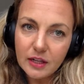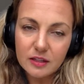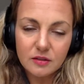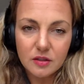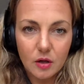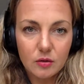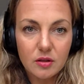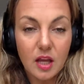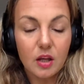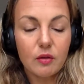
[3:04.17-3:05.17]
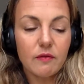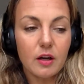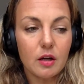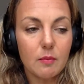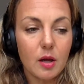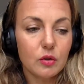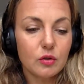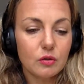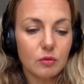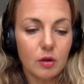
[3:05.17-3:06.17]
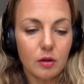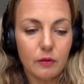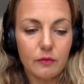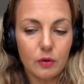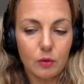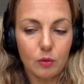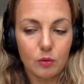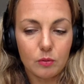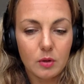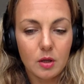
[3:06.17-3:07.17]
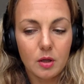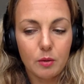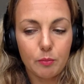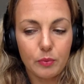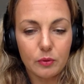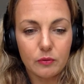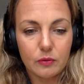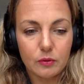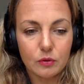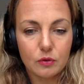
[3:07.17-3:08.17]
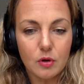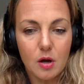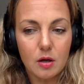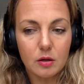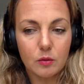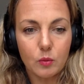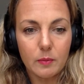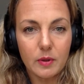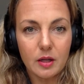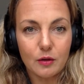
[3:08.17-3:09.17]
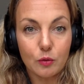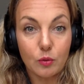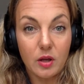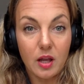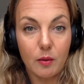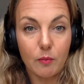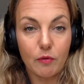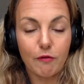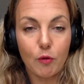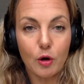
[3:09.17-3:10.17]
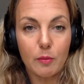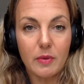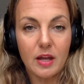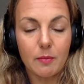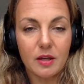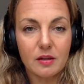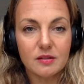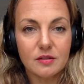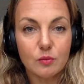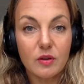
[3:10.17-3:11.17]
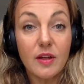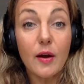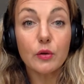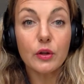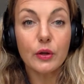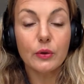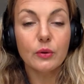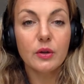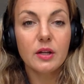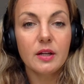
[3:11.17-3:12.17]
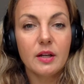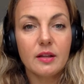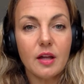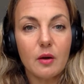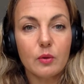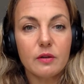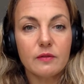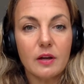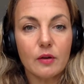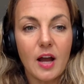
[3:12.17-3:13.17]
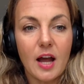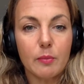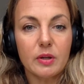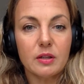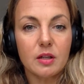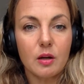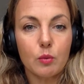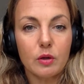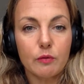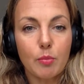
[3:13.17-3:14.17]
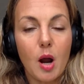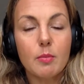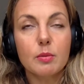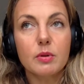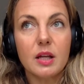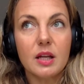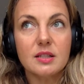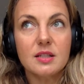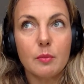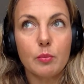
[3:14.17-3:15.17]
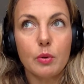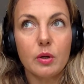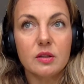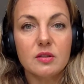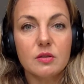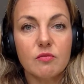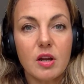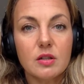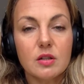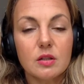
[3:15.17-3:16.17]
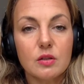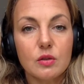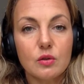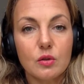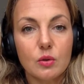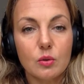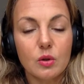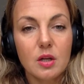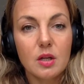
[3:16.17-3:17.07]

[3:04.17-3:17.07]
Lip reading: And so thank you very much to all of you beautiful, strong women who came before me, because without you, that would have never happened, and I would have probably at some point surrendered to